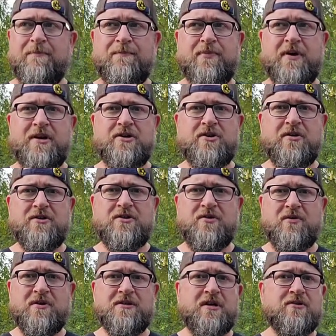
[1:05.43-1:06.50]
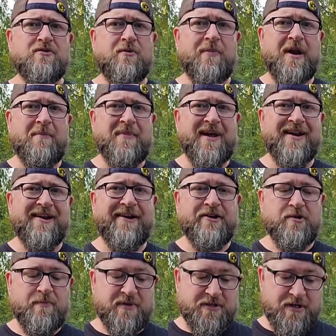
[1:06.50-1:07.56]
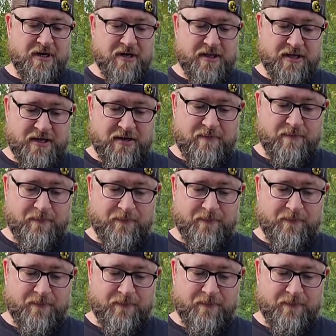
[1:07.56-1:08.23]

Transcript: Pretty sure it's north central, but I'm not 100% on that.